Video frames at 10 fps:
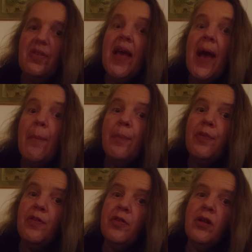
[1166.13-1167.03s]

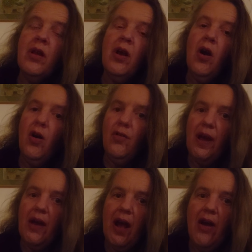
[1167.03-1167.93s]
depths of
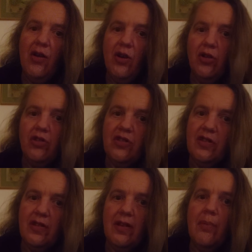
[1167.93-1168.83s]
our
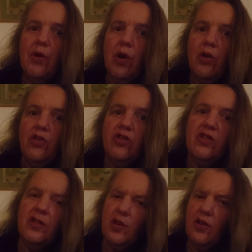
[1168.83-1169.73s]
unconscious and
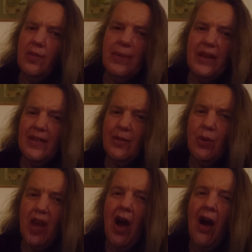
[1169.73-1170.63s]
subconscious, and those bits that
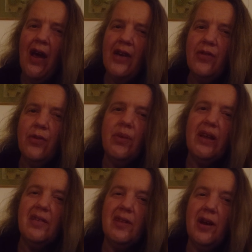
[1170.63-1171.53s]
we hide from
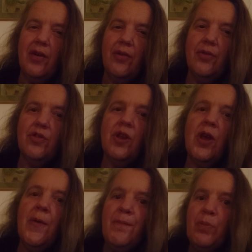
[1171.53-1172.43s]
ourselves,
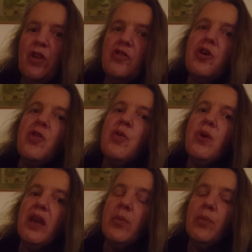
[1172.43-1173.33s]
so that
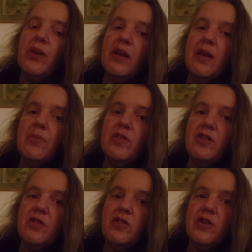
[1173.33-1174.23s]
we can bring them to
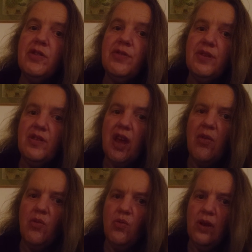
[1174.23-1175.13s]
the surface
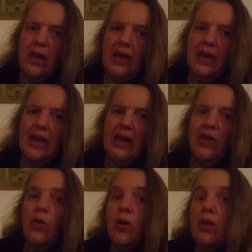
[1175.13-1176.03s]
and really
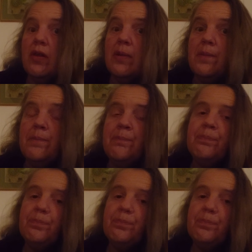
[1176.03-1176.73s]
look at them